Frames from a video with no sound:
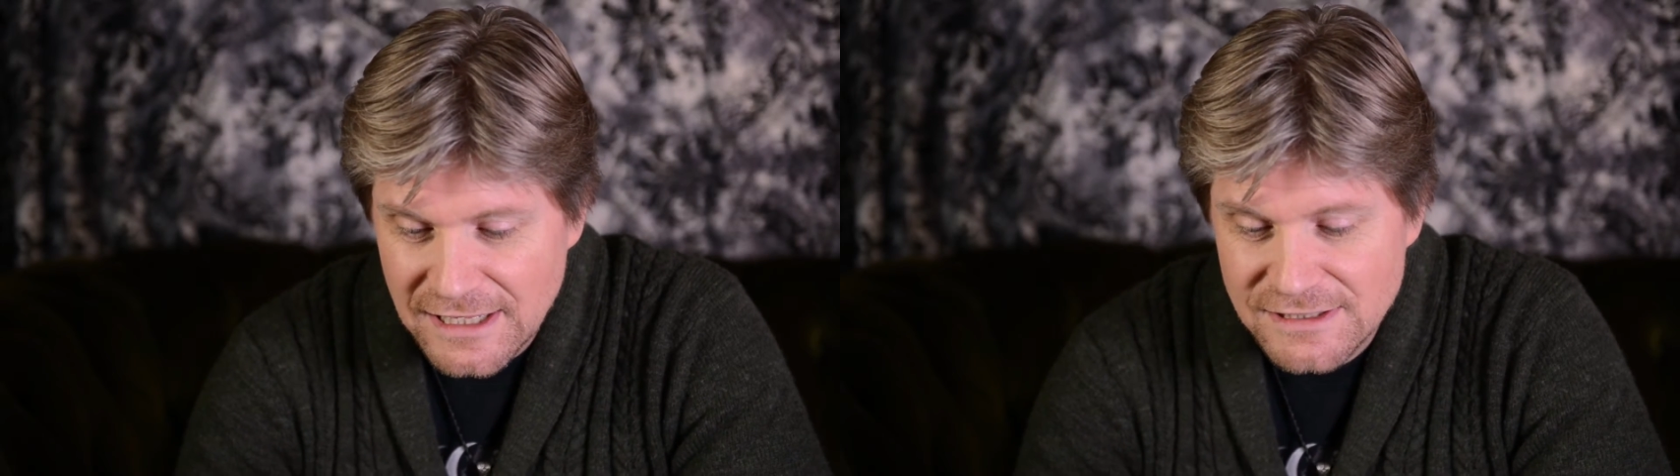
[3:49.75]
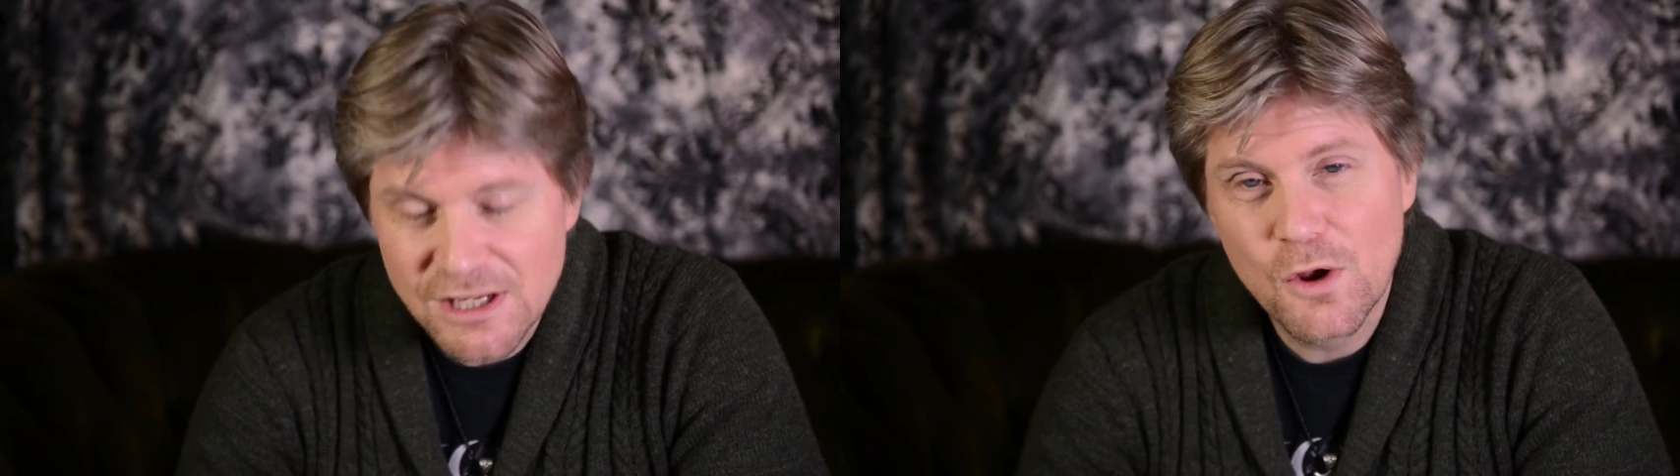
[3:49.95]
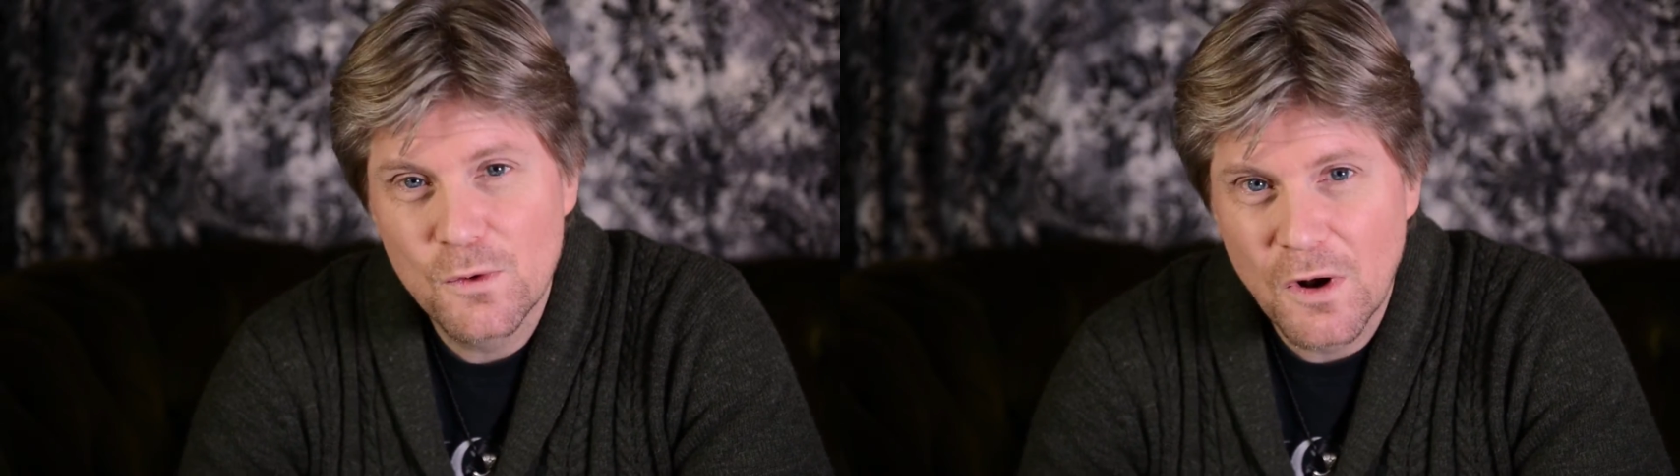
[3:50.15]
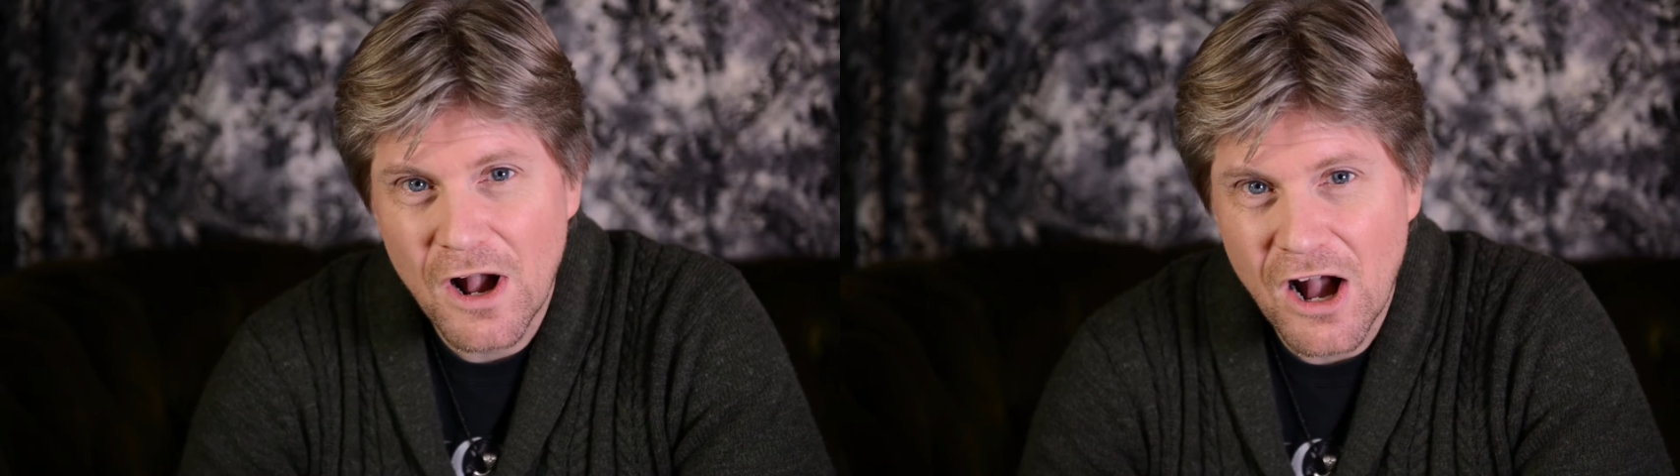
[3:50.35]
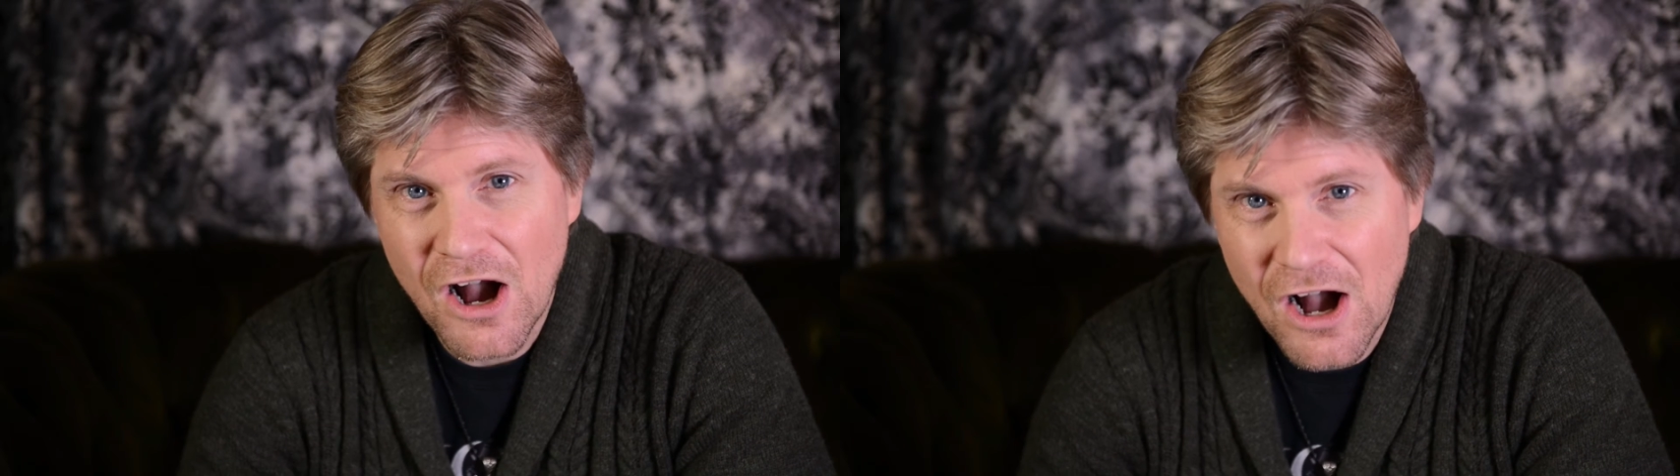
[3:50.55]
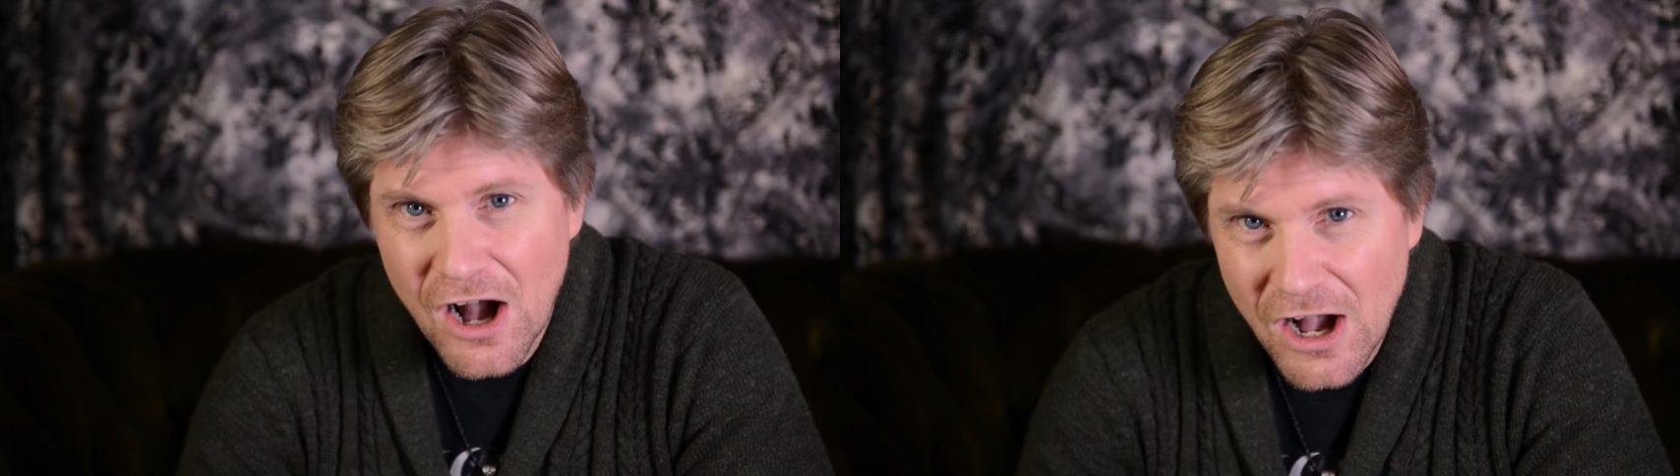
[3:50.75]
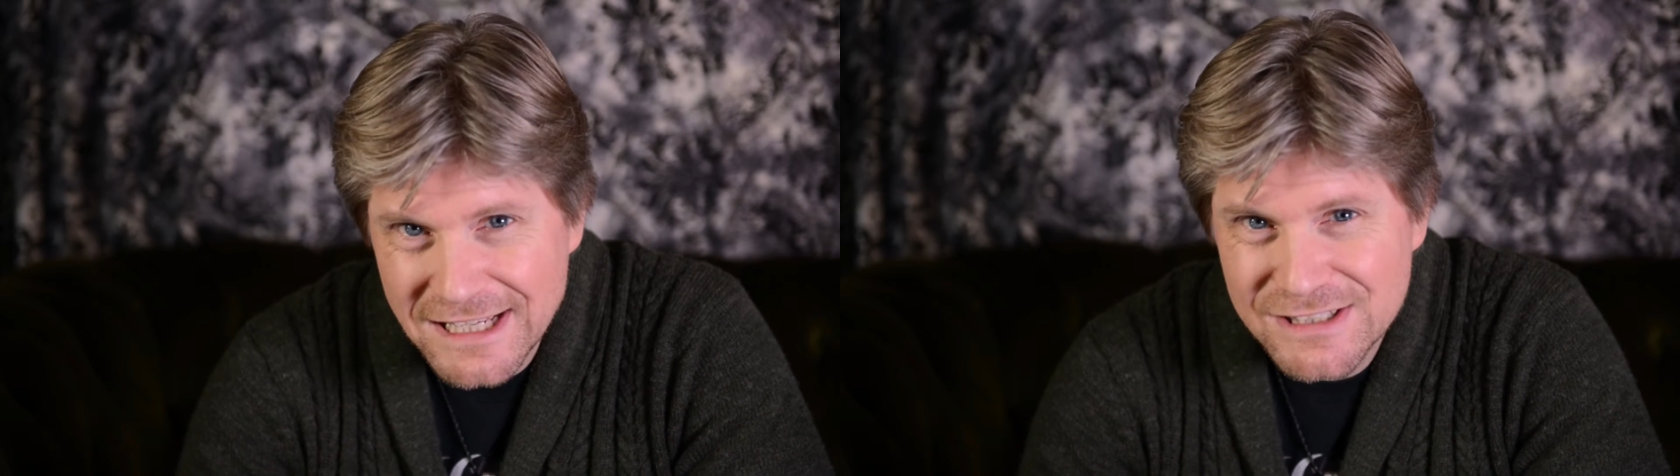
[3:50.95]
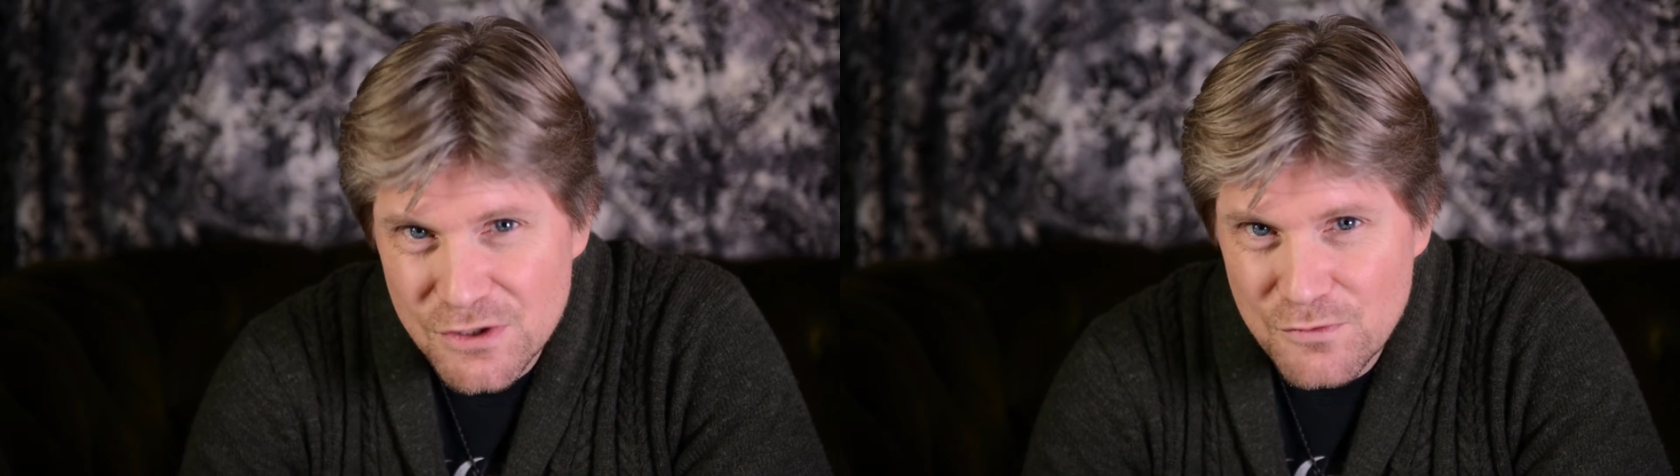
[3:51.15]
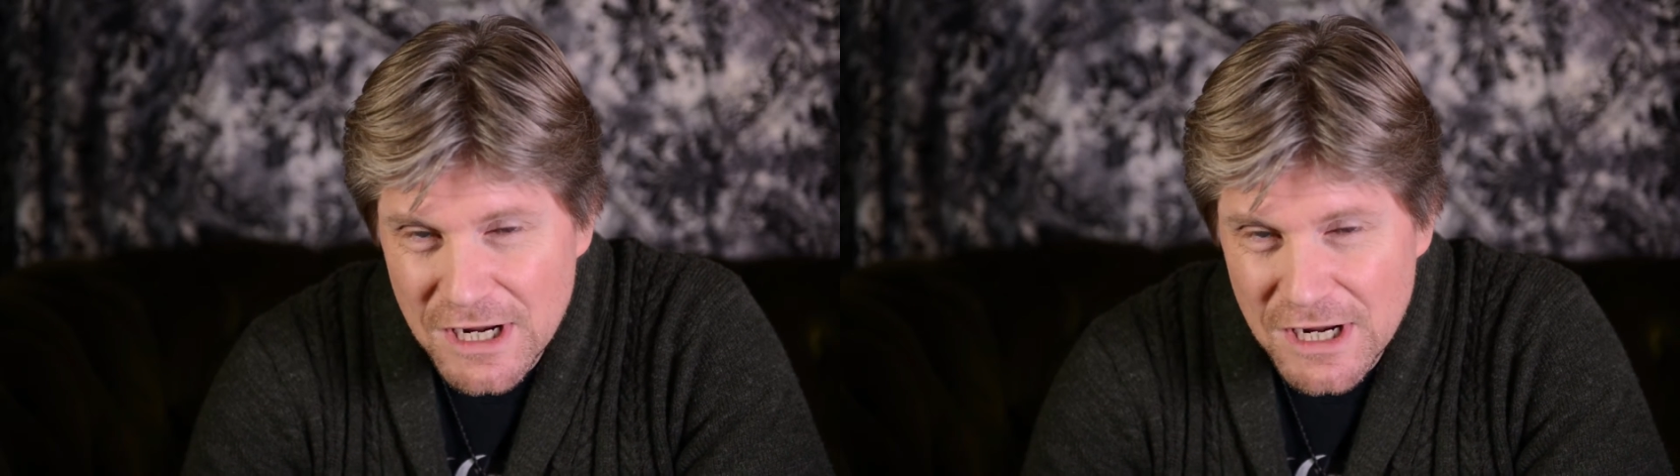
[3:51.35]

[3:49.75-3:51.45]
So I do